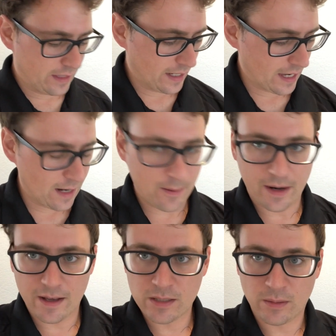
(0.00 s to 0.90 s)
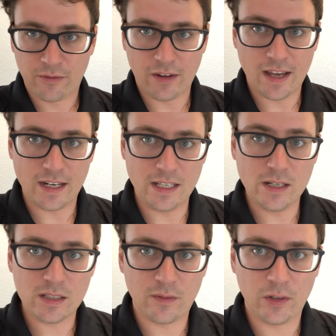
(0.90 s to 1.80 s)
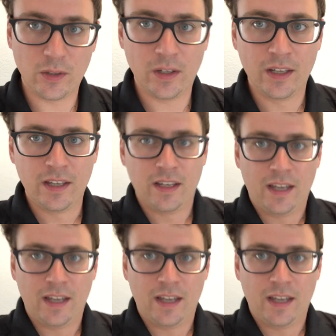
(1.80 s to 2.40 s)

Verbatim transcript: think anyone else would find it useful.